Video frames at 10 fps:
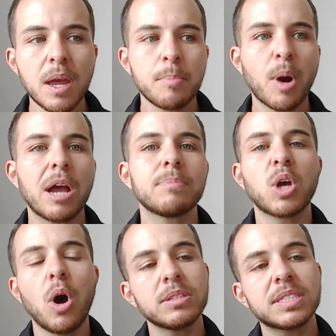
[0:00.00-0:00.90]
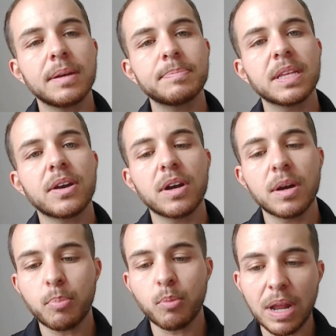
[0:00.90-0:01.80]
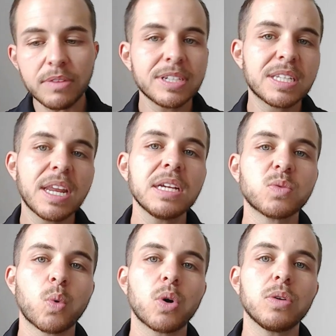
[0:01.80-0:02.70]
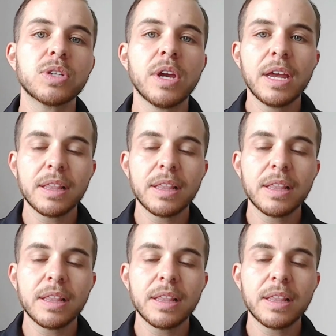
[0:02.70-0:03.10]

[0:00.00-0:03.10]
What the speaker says: perhaps concepts that are relevant to today's world,